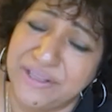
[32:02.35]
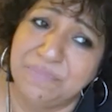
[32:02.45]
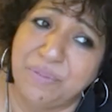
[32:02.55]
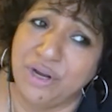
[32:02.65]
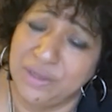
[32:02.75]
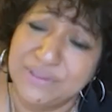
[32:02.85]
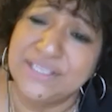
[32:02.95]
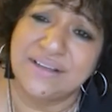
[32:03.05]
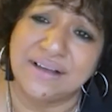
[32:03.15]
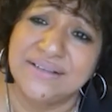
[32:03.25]
with Bollywood
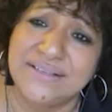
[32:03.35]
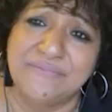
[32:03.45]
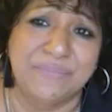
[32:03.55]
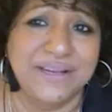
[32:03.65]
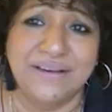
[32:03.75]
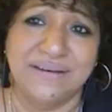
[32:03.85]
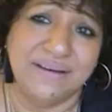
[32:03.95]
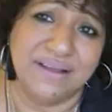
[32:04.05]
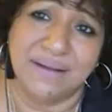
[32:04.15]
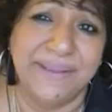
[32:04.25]
stars have been
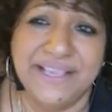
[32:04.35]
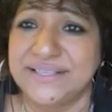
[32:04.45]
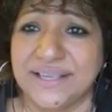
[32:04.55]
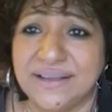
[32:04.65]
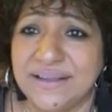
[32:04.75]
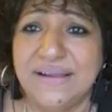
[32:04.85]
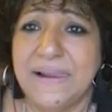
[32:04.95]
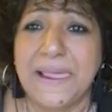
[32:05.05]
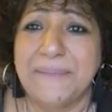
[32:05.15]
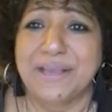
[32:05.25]
amazing
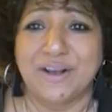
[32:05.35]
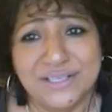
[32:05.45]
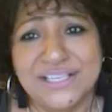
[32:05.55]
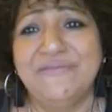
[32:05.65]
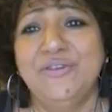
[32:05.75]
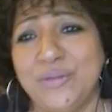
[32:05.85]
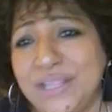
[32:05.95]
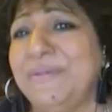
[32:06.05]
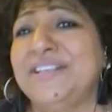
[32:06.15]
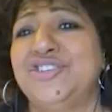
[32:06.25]
because I've known
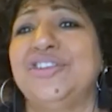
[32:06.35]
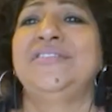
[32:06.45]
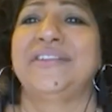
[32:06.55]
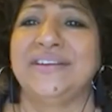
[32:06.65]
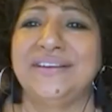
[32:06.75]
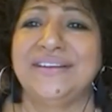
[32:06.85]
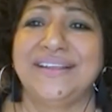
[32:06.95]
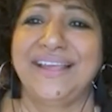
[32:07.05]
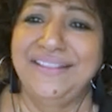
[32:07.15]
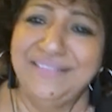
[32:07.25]
them as children
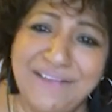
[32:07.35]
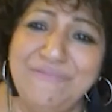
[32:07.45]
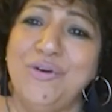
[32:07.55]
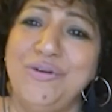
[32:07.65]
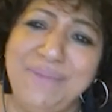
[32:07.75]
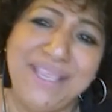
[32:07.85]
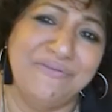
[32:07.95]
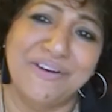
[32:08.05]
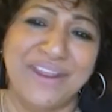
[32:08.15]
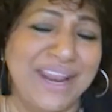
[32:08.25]
and they've known me
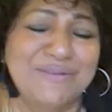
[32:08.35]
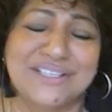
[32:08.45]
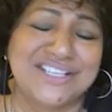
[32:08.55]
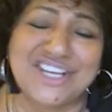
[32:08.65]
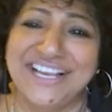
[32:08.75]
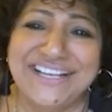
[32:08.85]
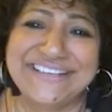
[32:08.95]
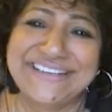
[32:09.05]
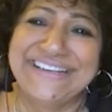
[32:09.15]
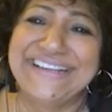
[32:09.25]
from when I was a child.
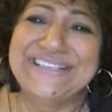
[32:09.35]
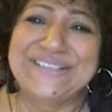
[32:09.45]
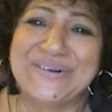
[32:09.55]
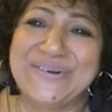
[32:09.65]
So